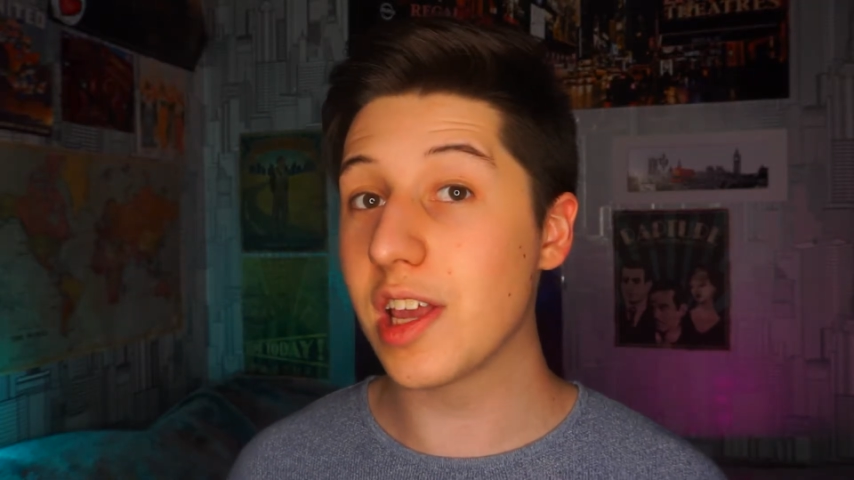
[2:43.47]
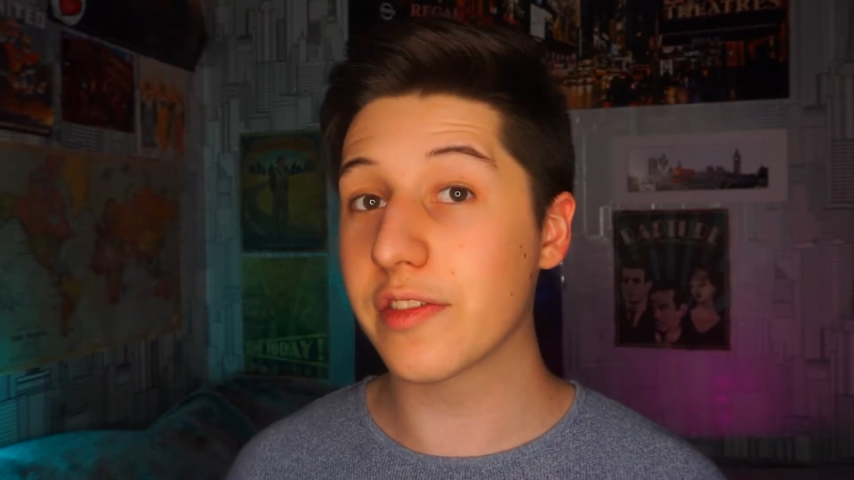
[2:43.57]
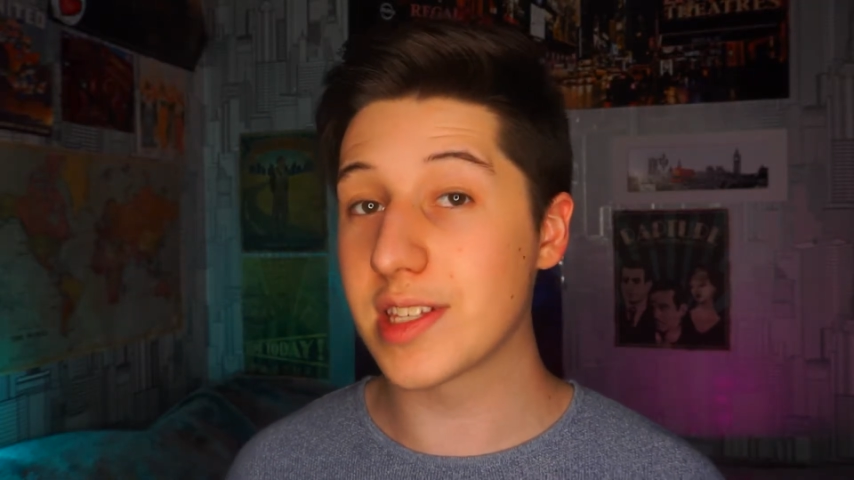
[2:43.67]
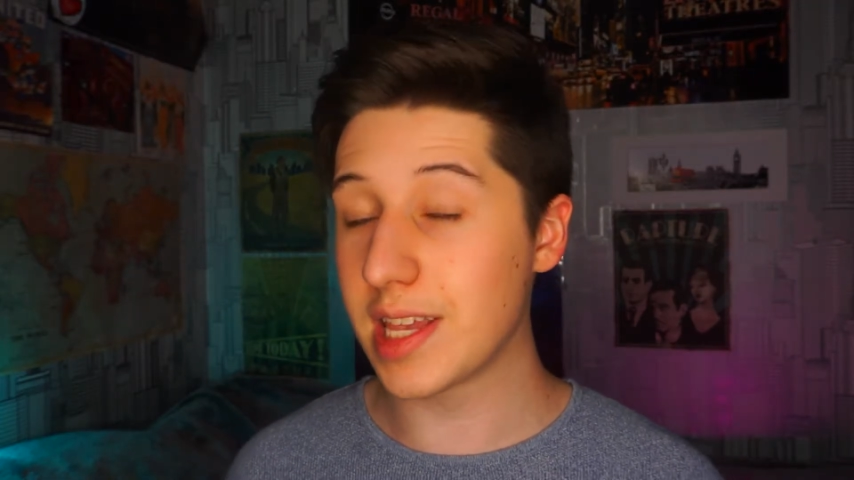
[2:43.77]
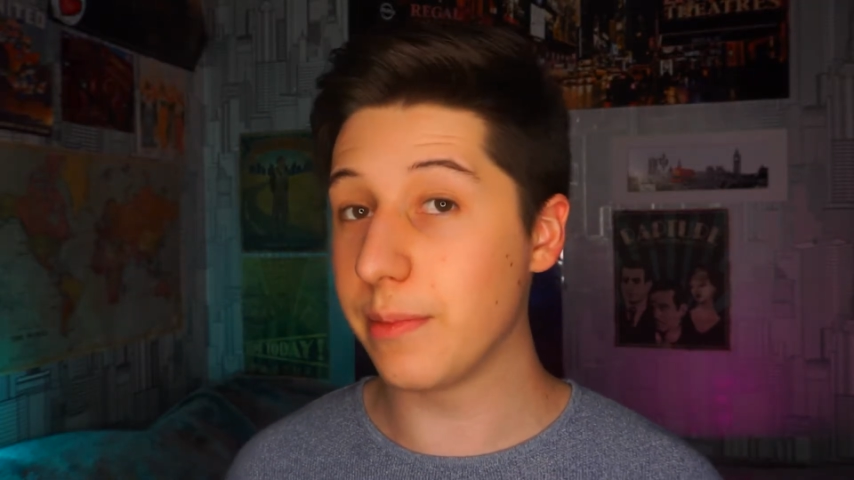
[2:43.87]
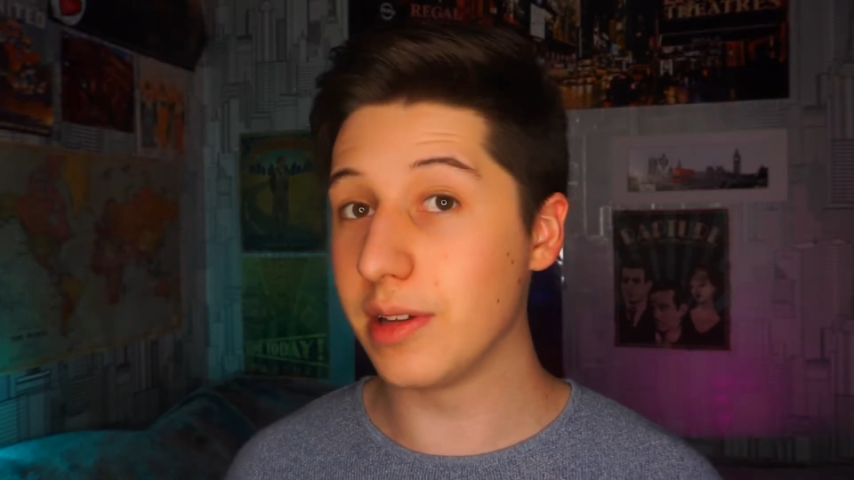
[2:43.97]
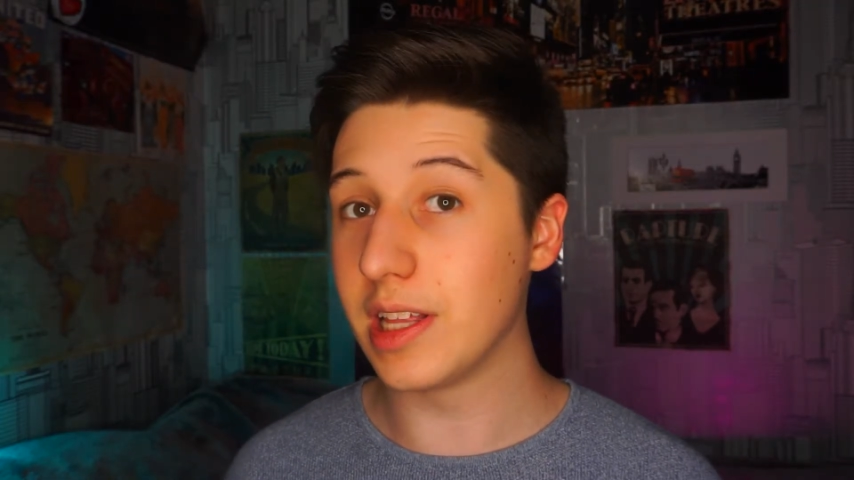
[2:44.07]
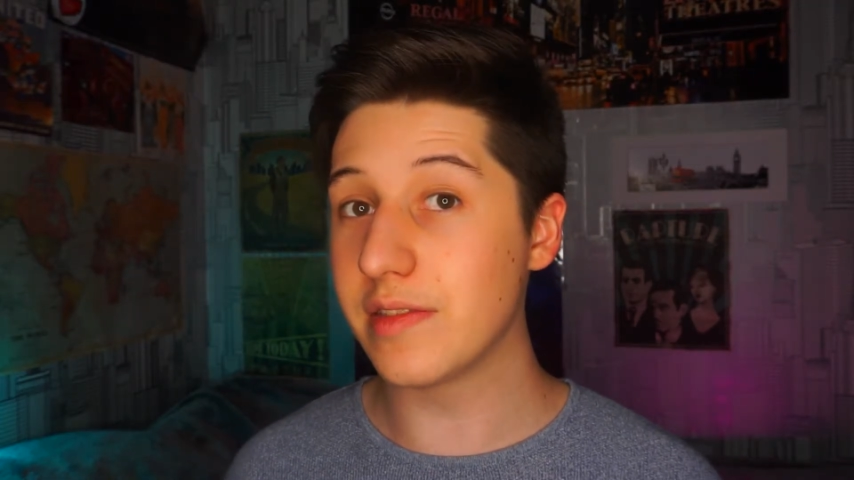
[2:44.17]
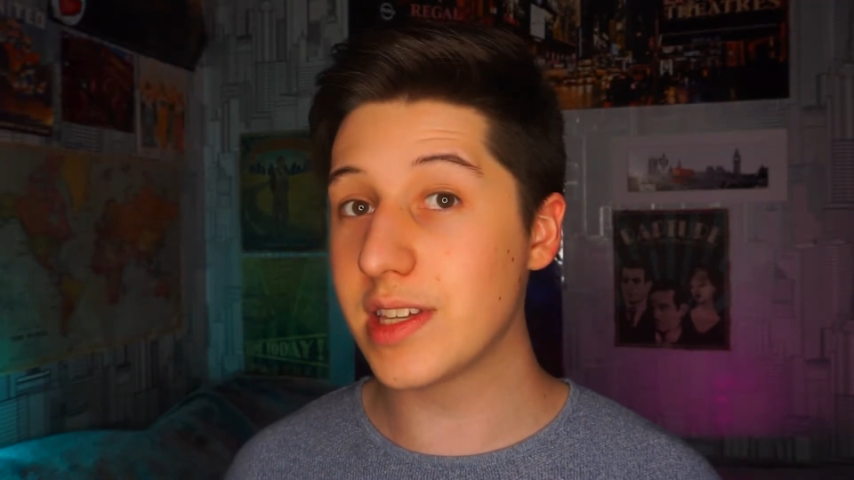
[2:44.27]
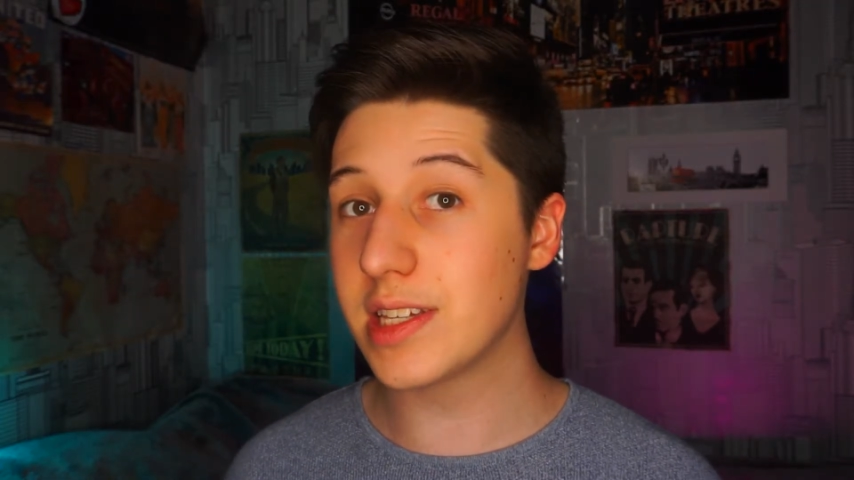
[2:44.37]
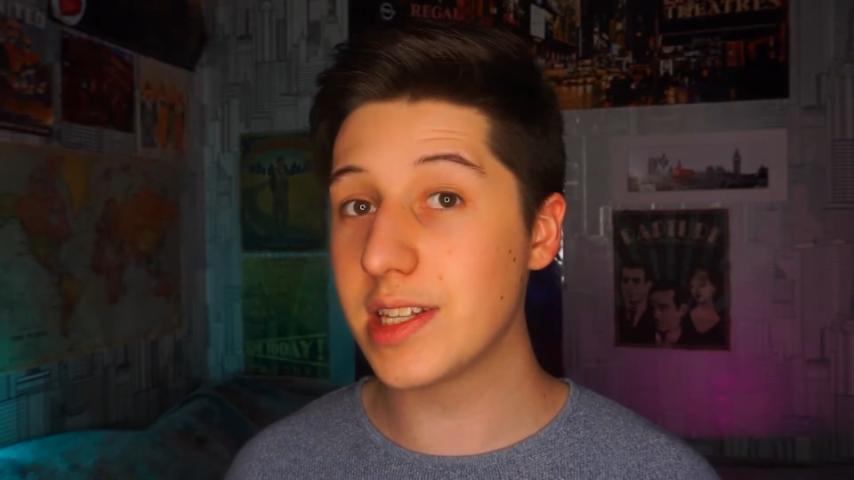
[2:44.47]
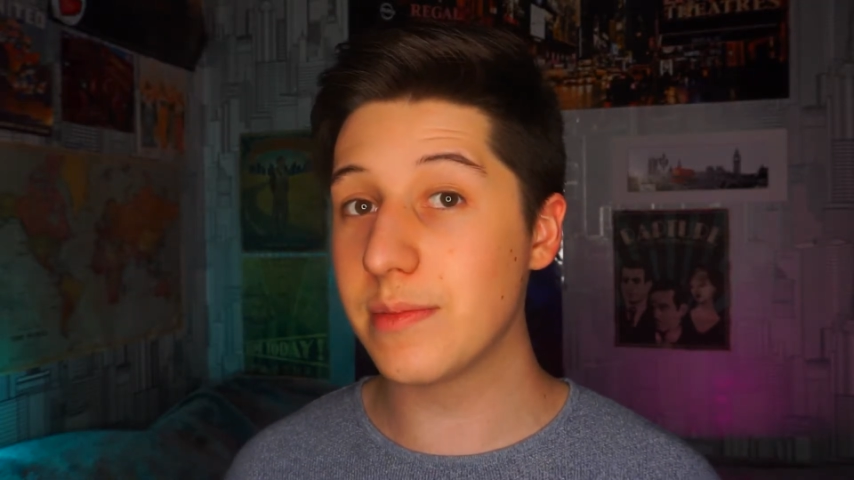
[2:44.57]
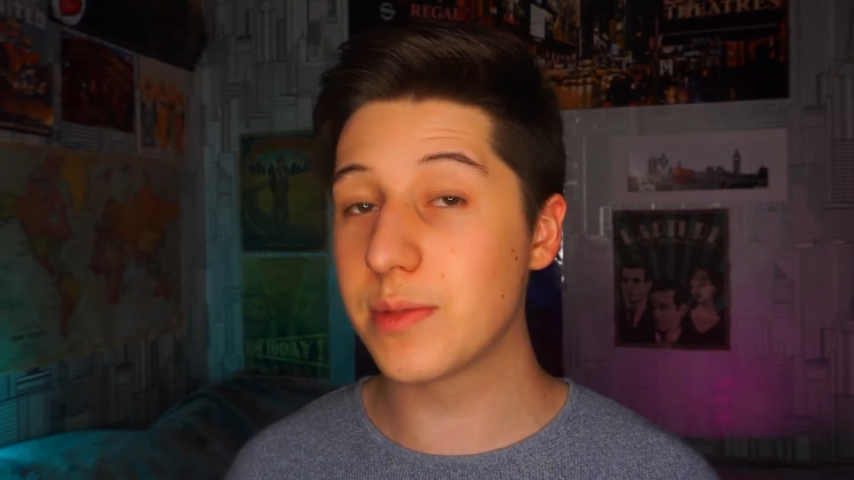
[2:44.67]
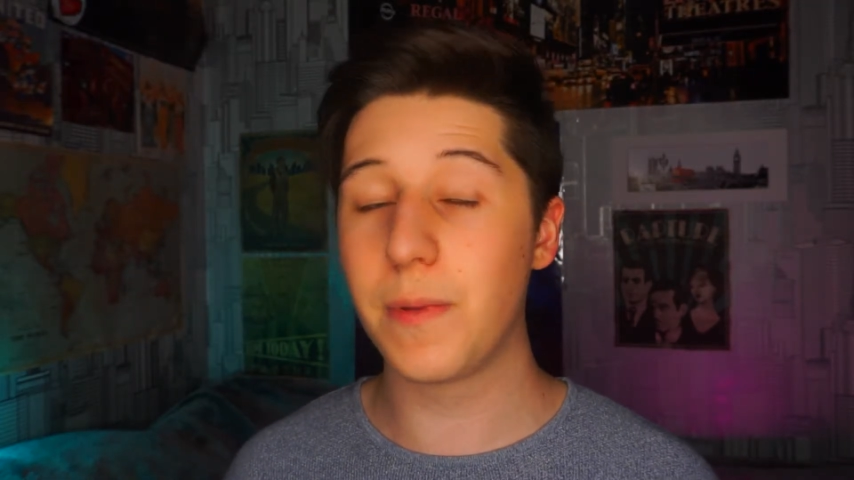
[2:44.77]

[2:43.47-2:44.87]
have the same belief systems,